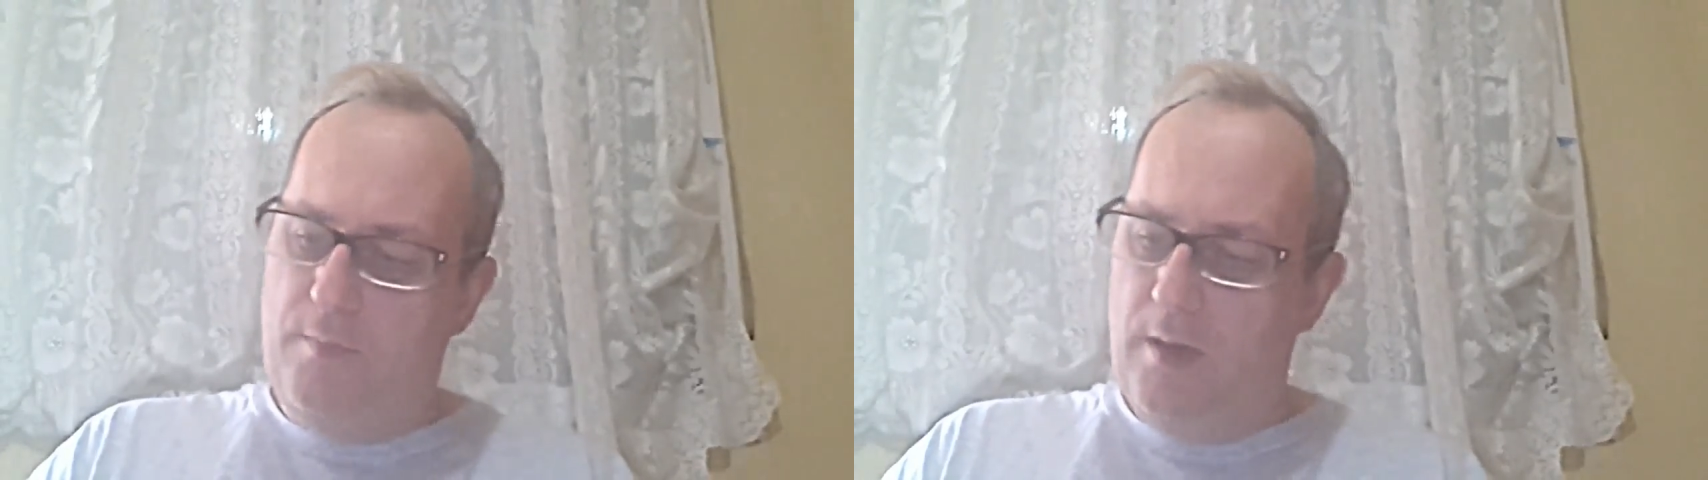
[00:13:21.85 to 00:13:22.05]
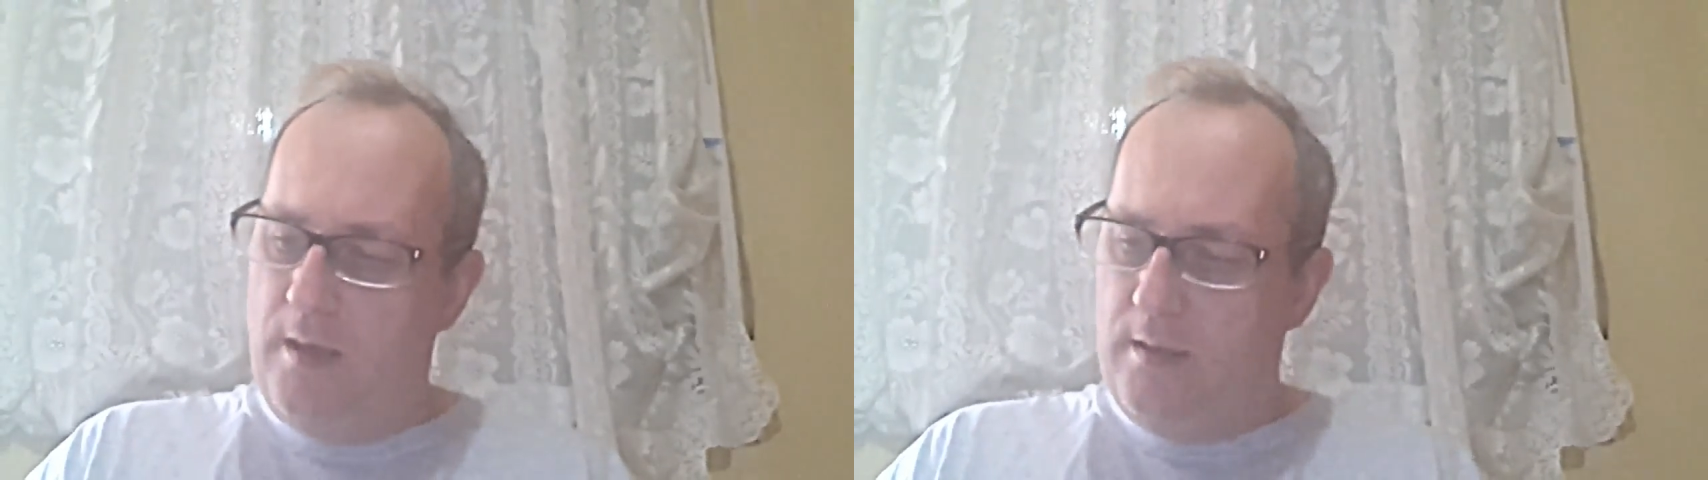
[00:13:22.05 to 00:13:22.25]

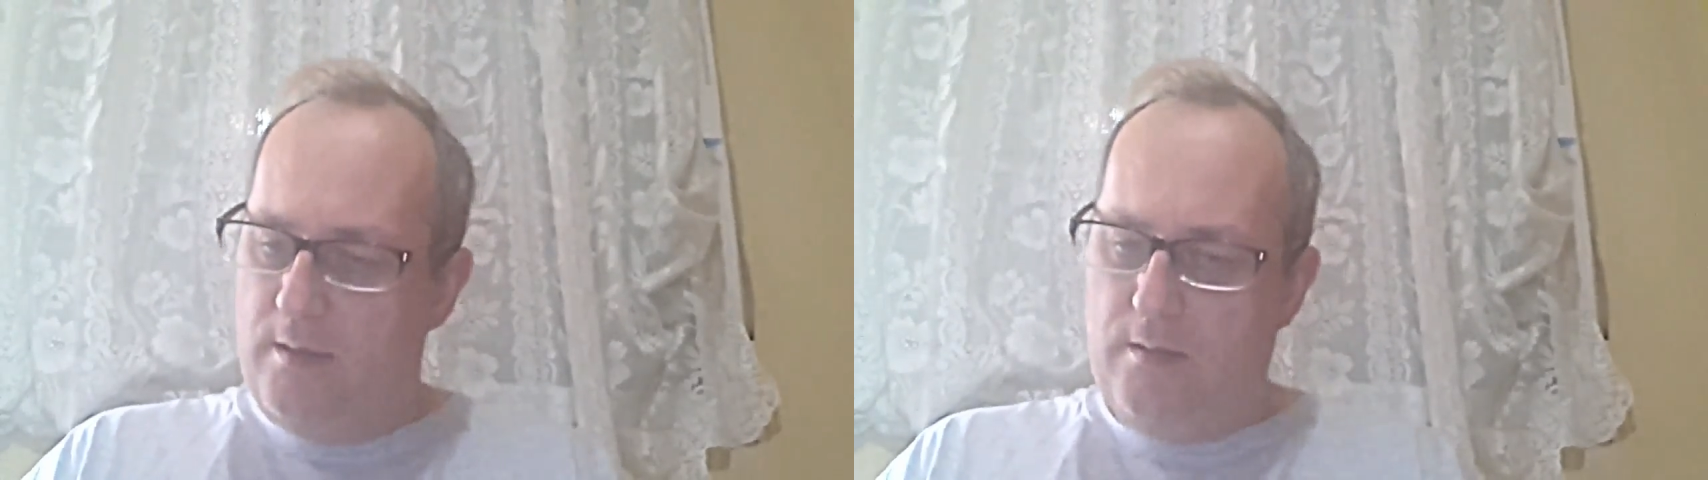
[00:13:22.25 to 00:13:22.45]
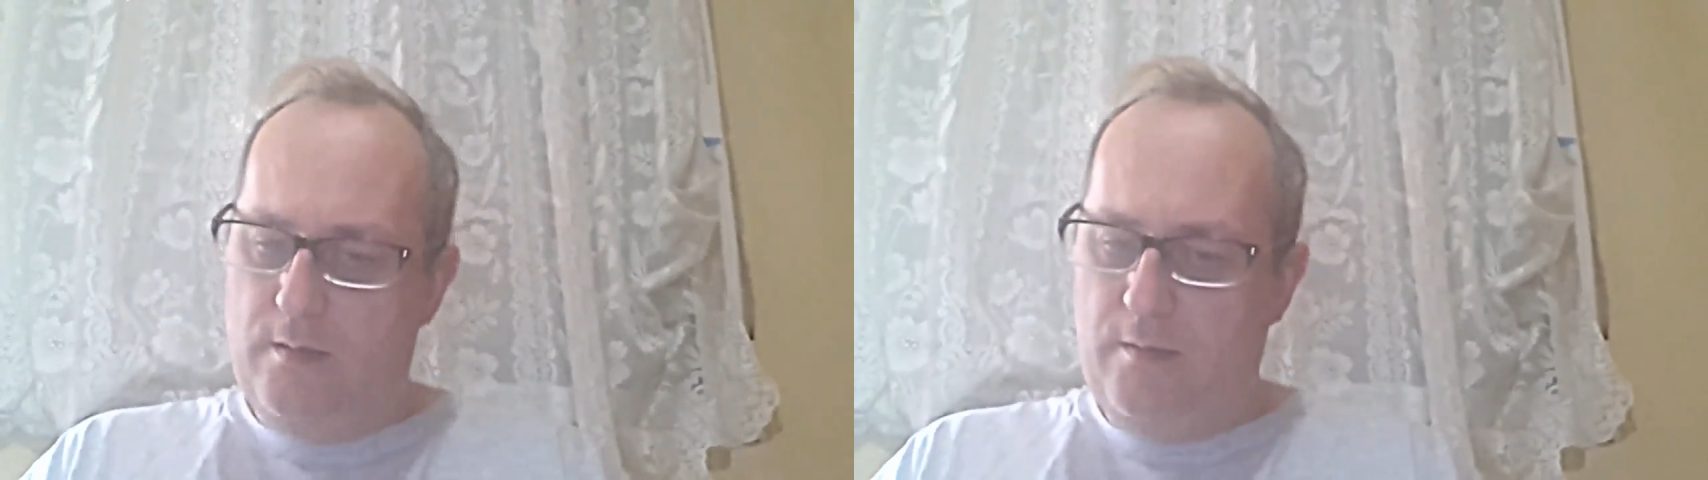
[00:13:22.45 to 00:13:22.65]
but
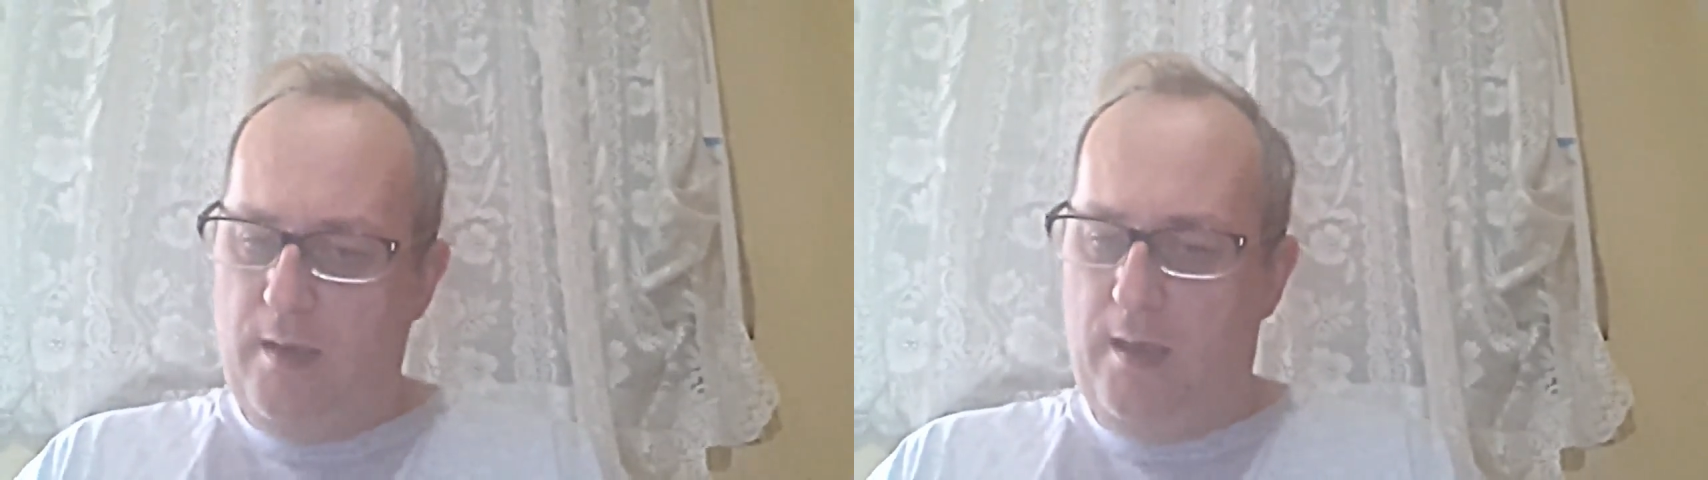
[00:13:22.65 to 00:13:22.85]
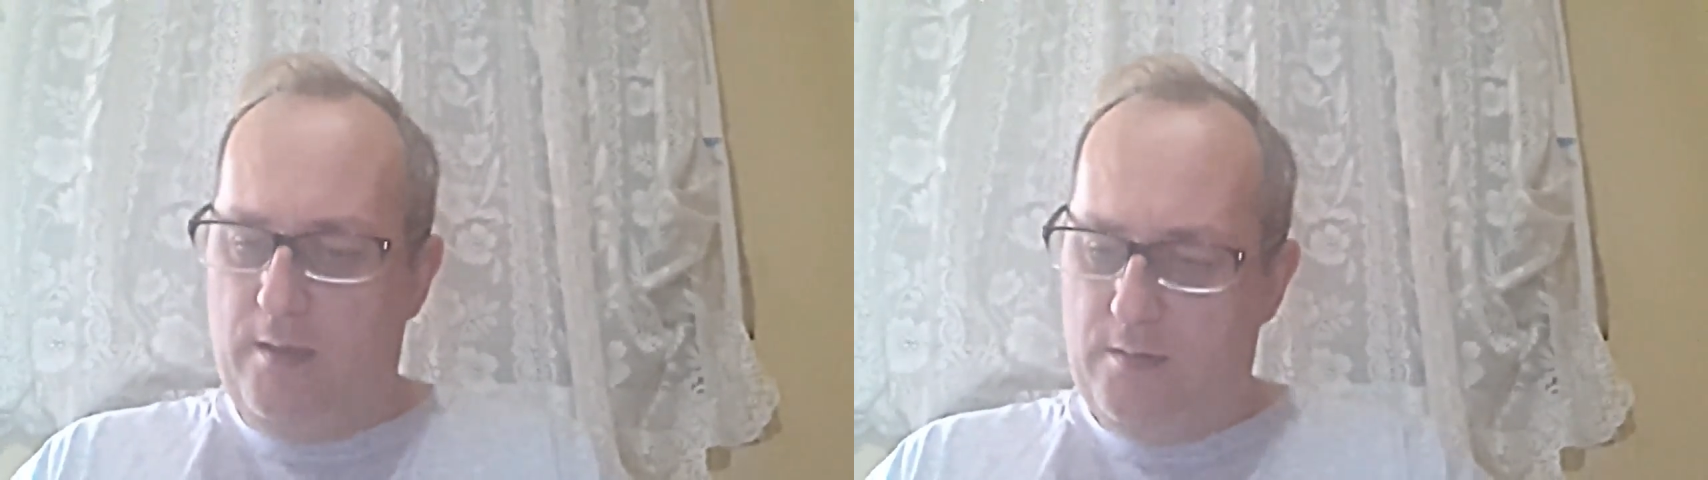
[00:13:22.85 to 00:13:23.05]

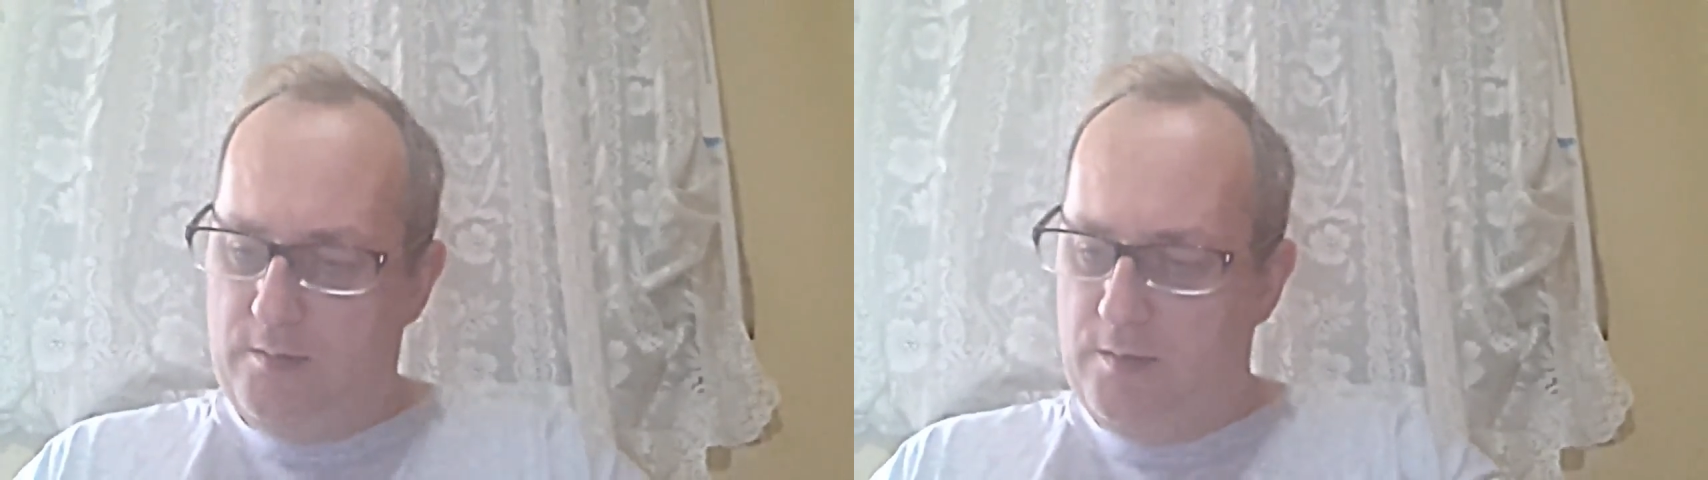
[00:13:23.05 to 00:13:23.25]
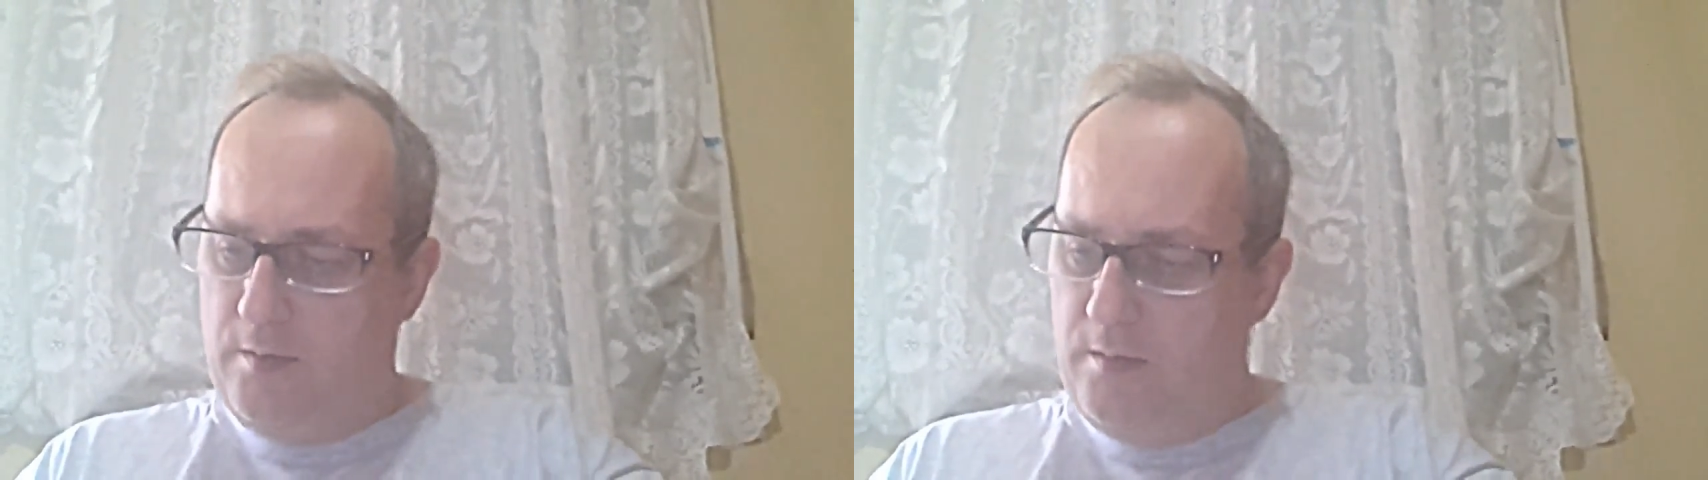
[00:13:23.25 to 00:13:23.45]
yeah.
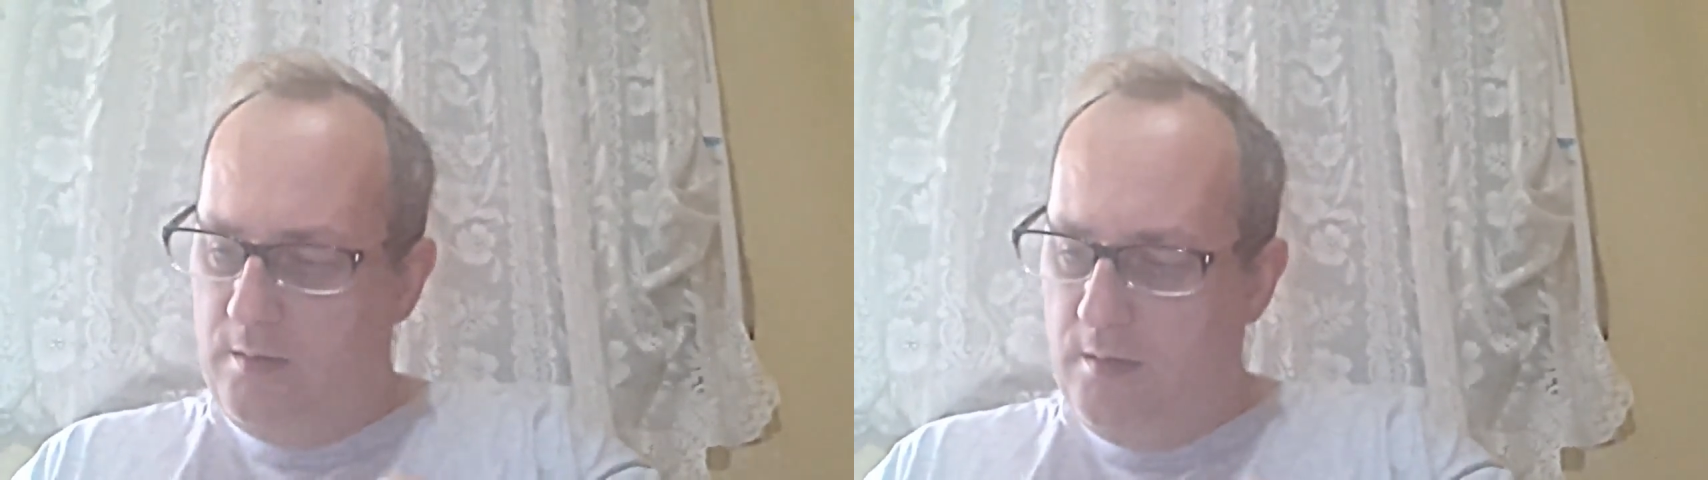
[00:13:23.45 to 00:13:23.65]
So